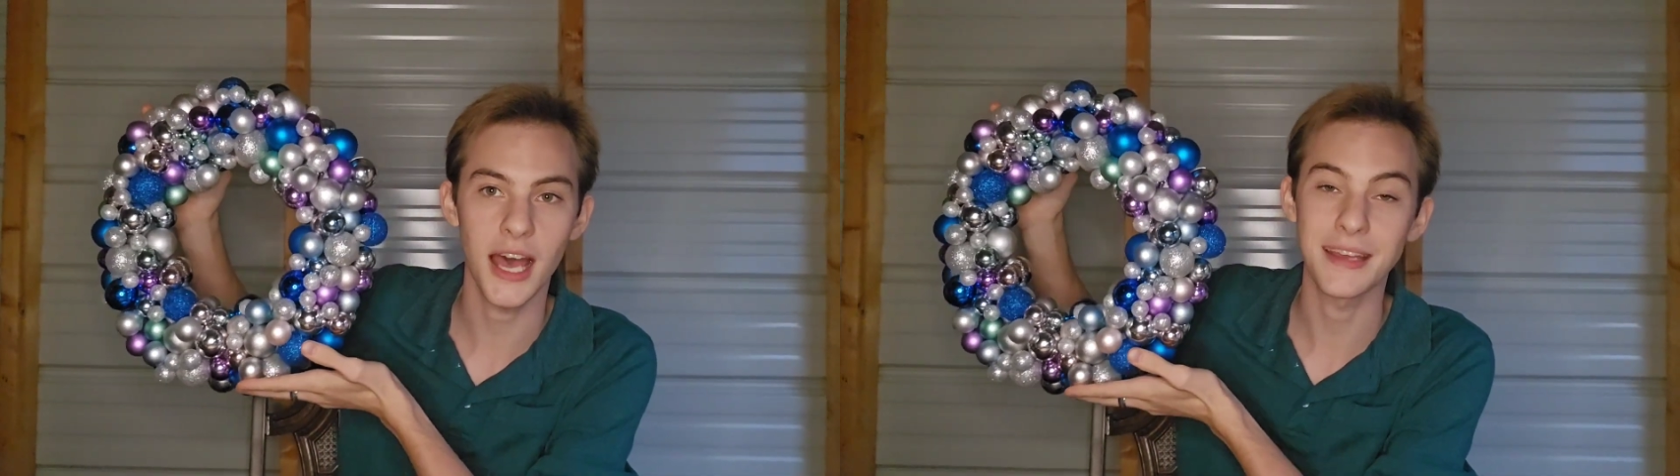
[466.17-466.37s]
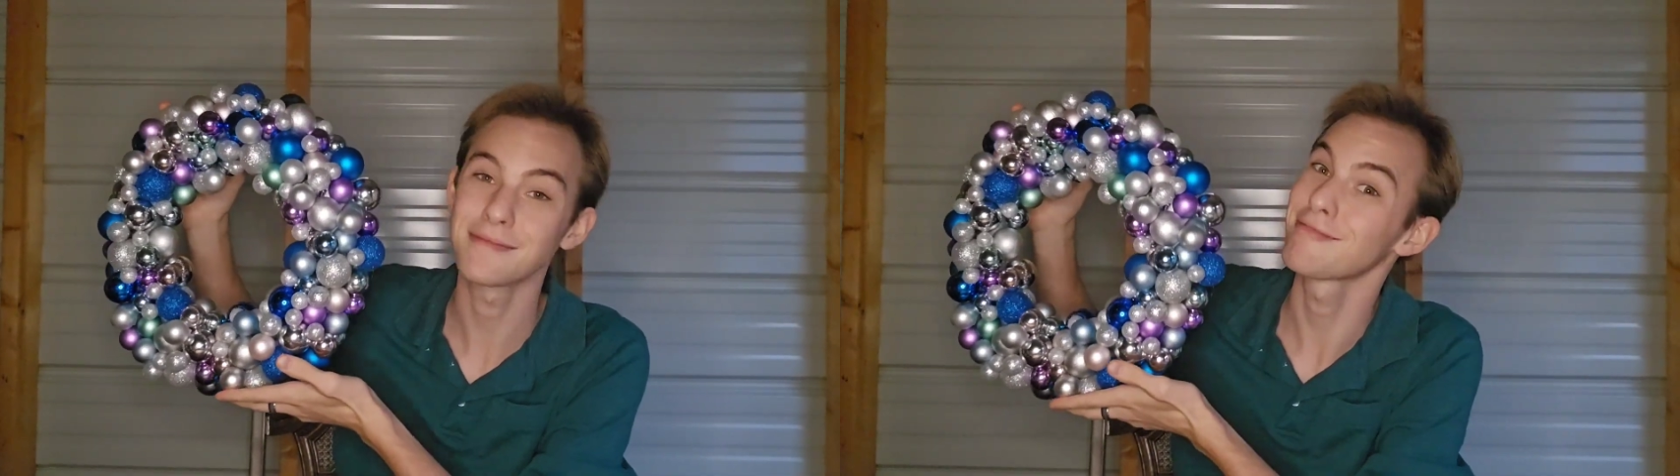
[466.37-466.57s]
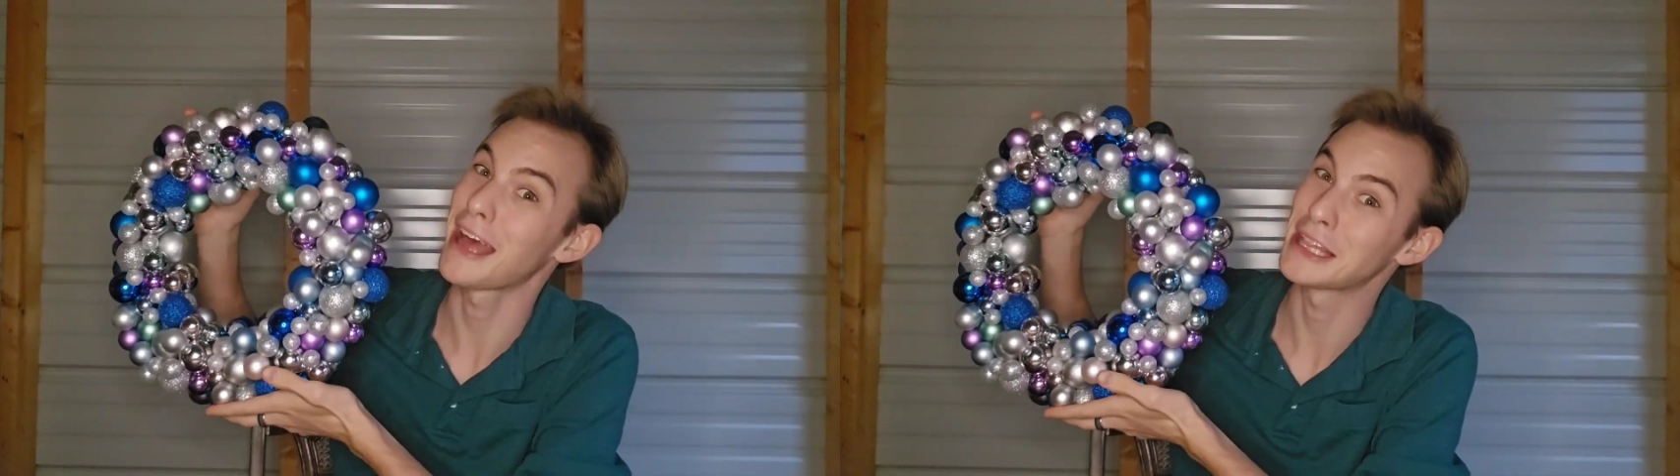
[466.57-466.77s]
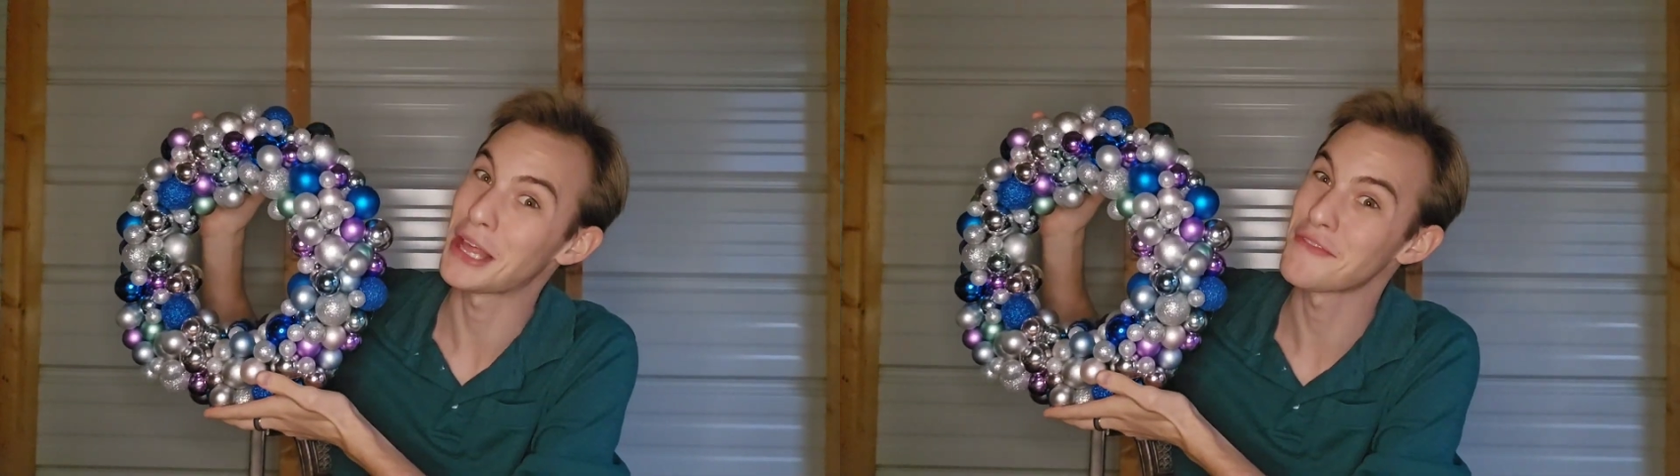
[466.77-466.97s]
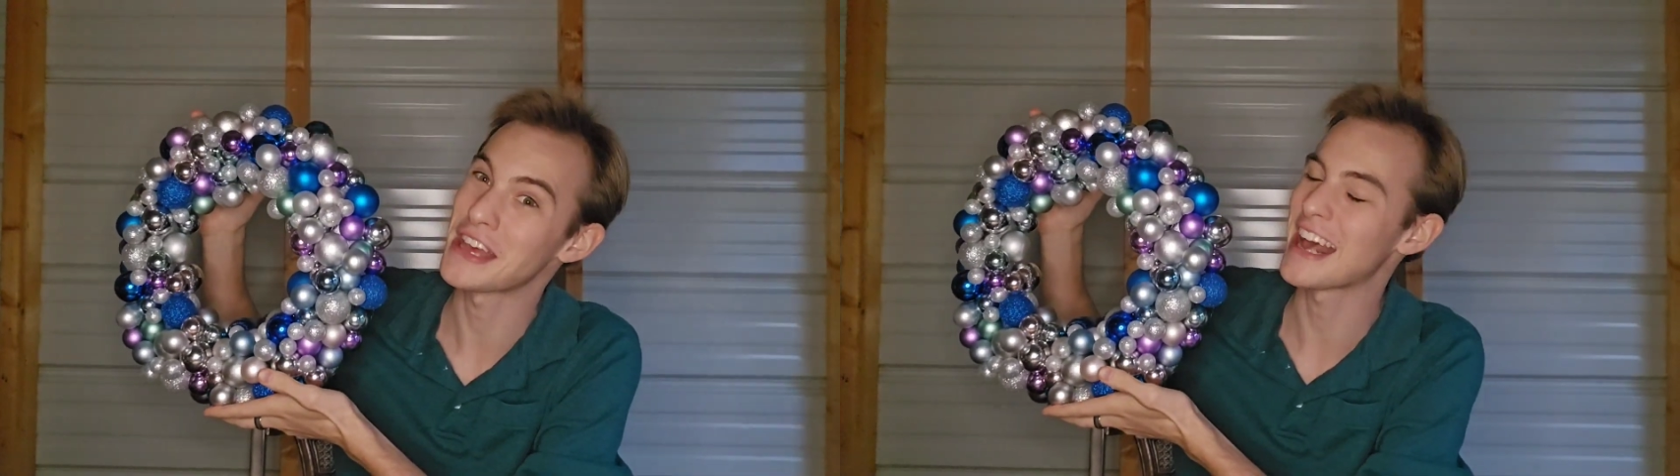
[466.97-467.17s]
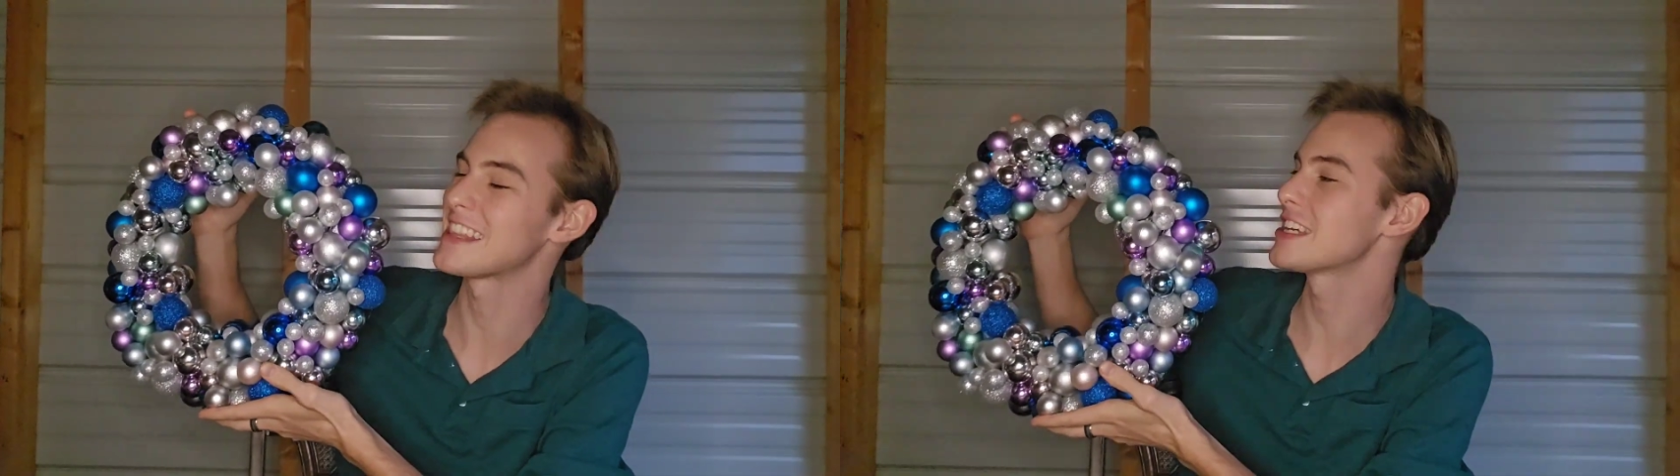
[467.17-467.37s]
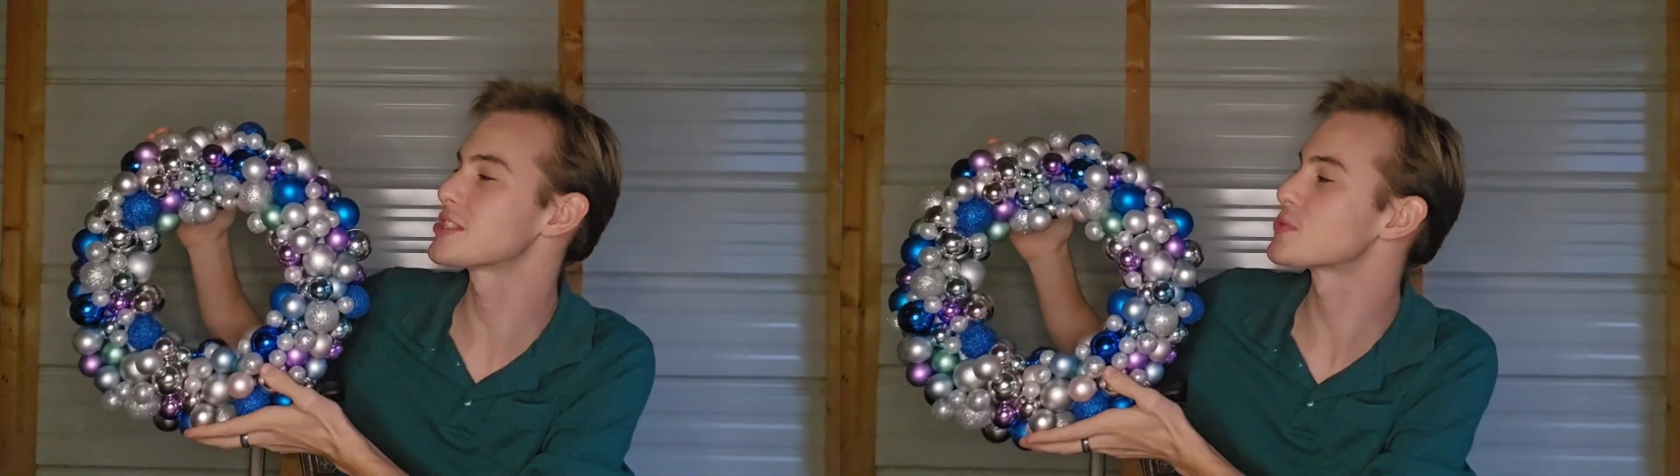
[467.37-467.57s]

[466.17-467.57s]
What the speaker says: I love it. I think it's